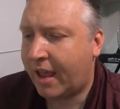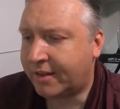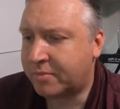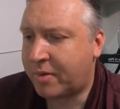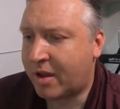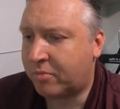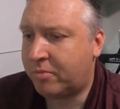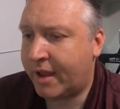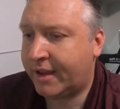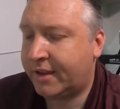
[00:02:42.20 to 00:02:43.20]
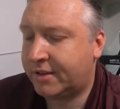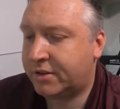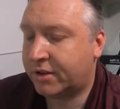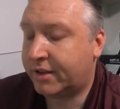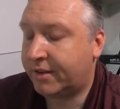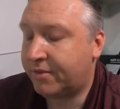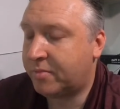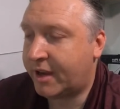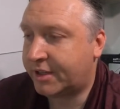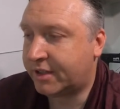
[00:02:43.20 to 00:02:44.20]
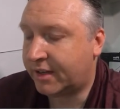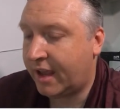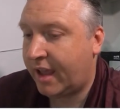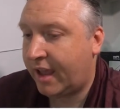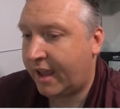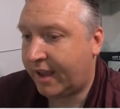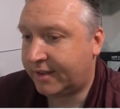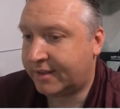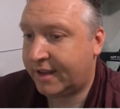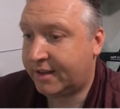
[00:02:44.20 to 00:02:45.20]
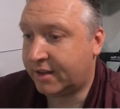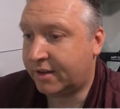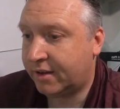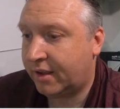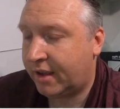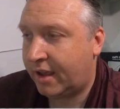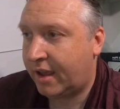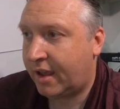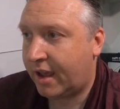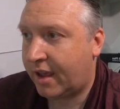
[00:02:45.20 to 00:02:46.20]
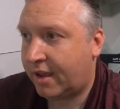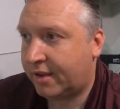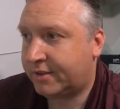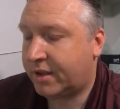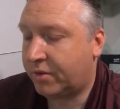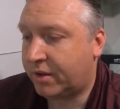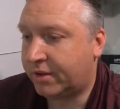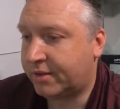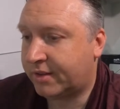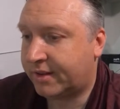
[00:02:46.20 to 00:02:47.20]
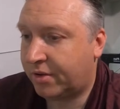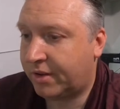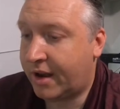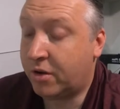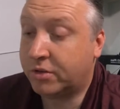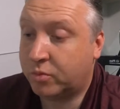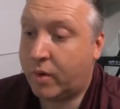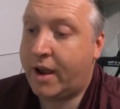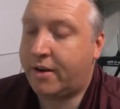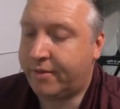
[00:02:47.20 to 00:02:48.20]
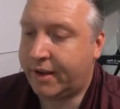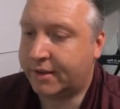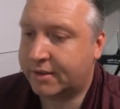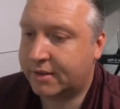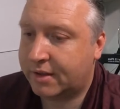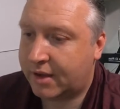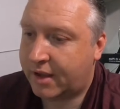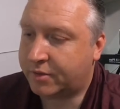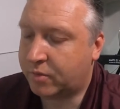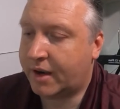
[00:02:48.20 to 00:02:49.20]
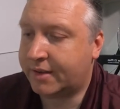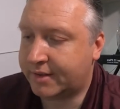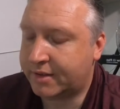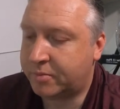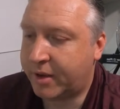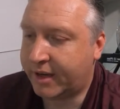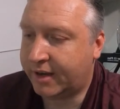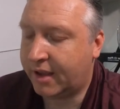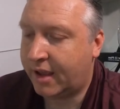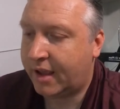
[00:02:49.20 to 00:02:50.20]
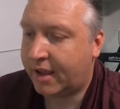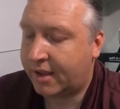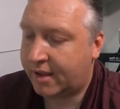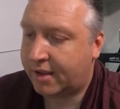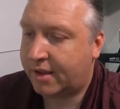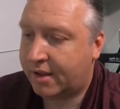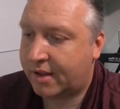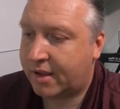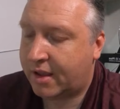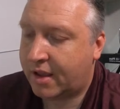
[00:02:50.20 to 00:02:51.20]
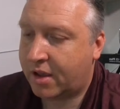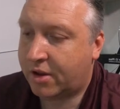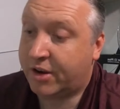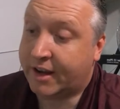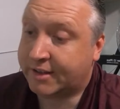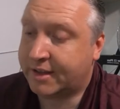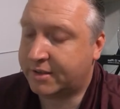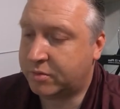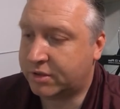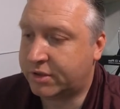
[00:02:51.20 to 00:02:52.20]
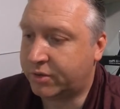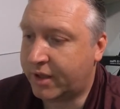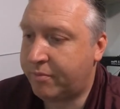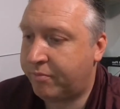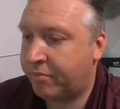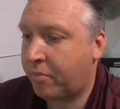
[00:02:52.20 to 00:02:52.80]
It's about making sure the information is hidden so that they're not aware of it, as well as it being unaccessible to them.